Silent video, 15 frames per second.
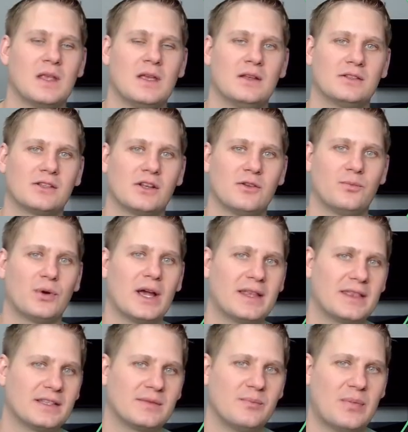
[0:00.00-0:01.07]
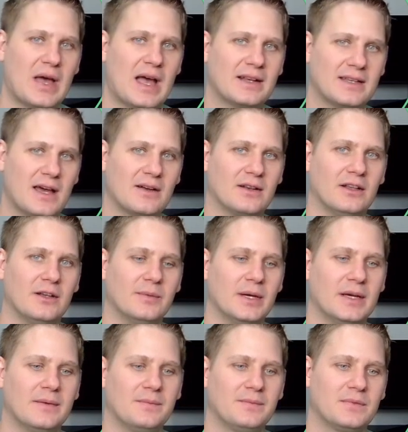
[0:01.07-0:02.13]
So to break this back down a little
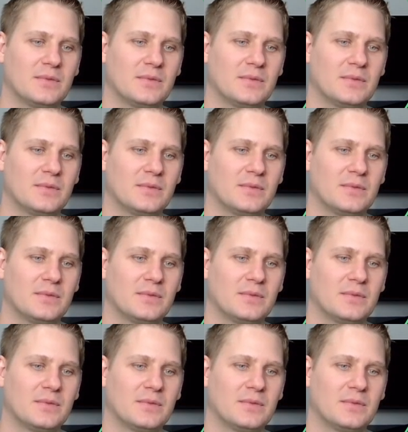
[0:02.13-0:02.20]
bit,